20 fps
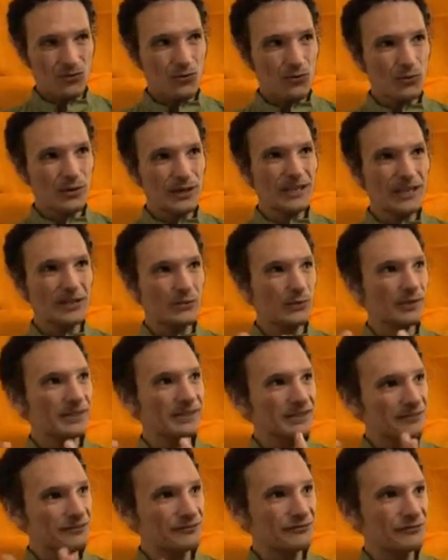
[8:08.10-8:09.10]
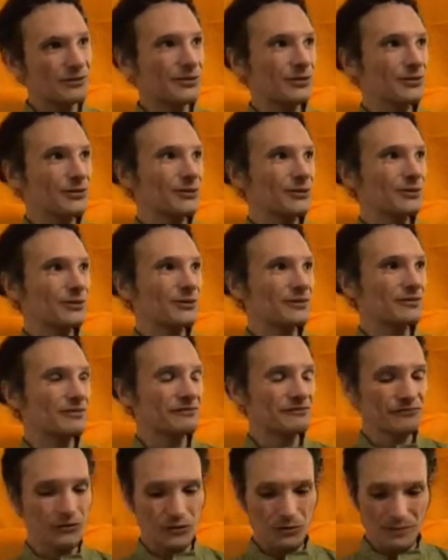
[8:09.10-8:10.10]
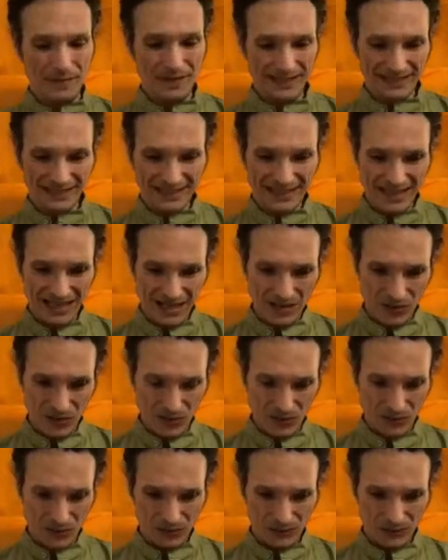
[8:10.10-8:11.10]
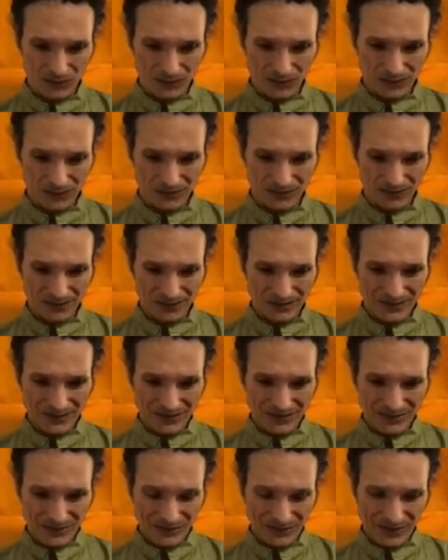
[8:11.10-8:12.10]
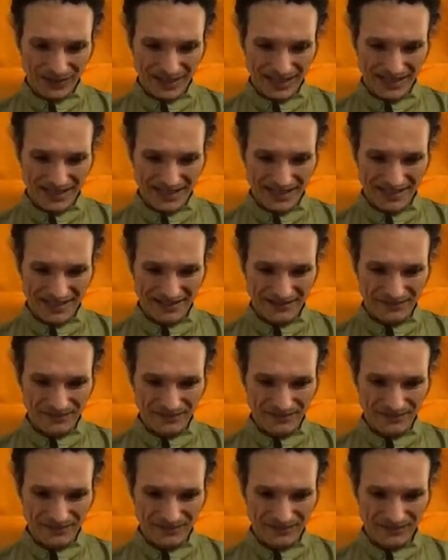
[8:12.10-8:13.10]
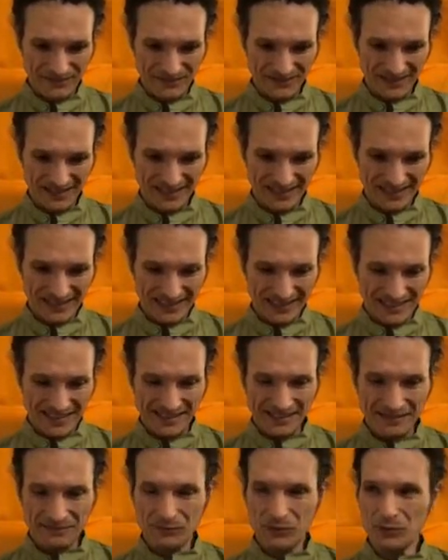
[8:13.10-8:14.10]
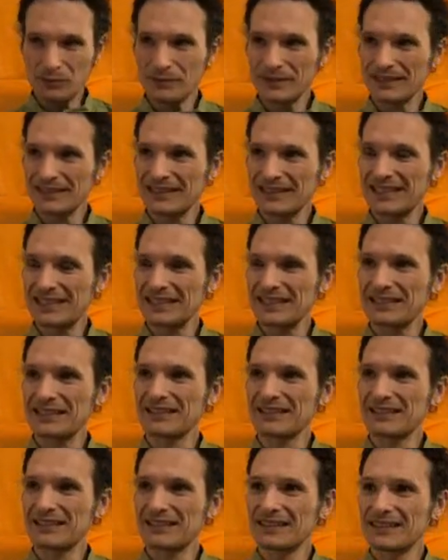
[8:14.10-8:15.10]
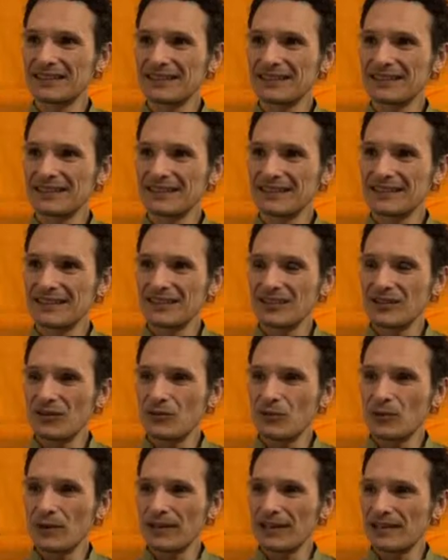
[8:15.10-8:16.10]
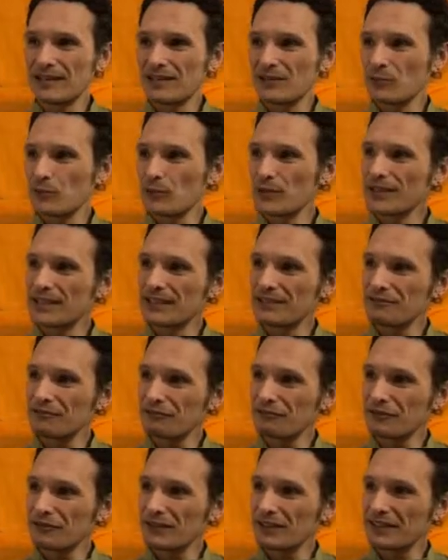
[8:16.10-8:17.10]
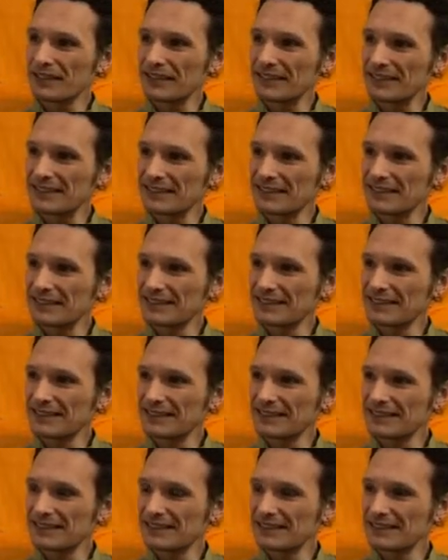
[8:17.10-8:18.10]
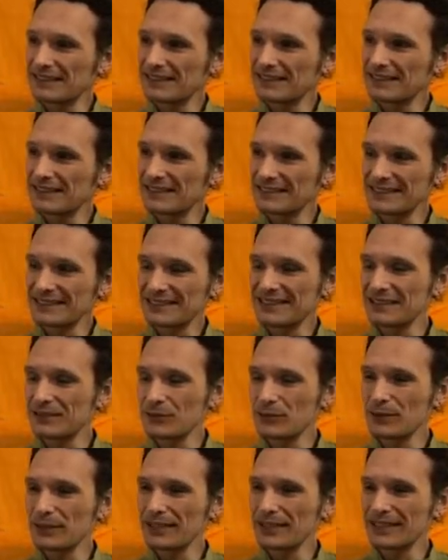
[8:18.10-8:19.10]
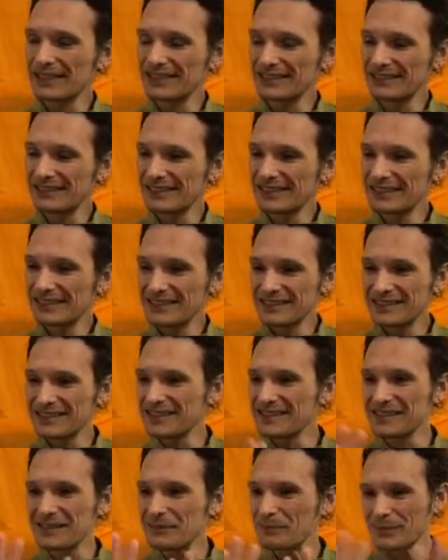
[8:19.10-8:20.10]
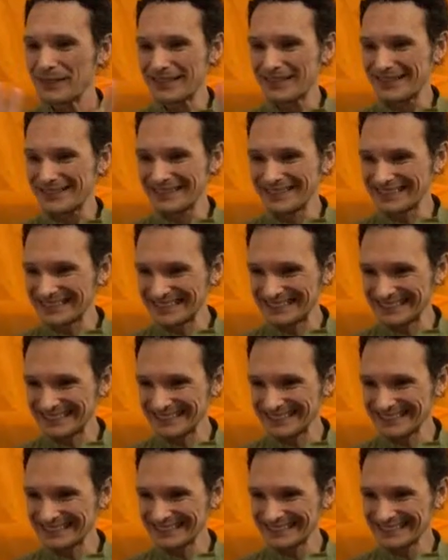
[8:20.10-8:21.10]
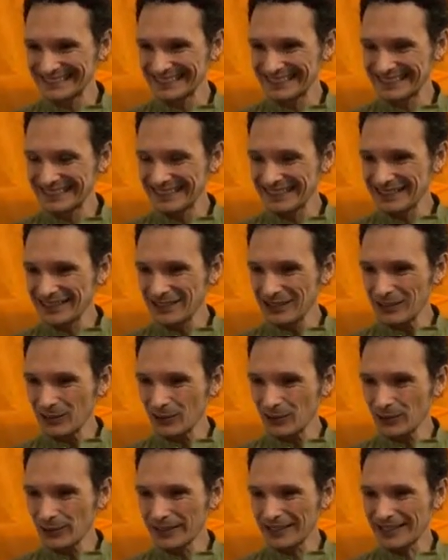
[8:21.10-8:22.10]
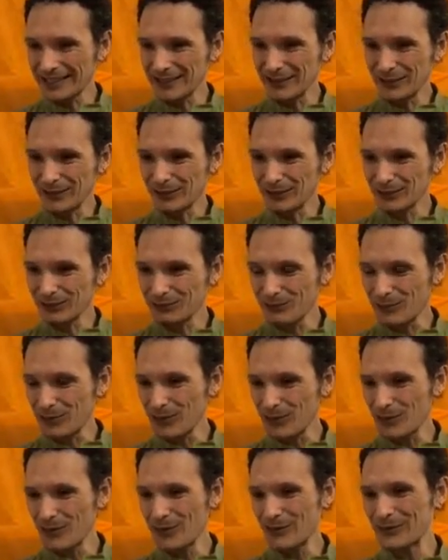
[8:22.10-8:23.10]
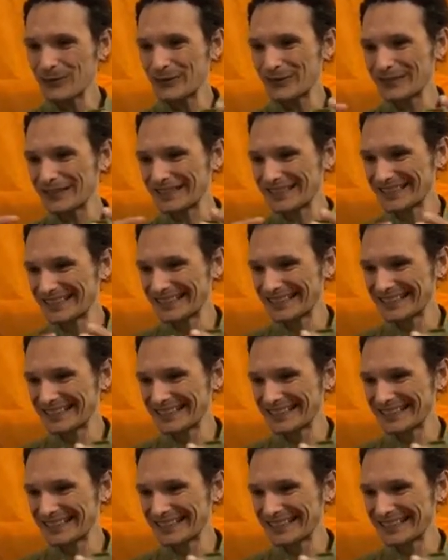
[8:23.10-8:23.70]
we are waiting for right now together. It's a moment like where we can feel that really we can disappear. We are not more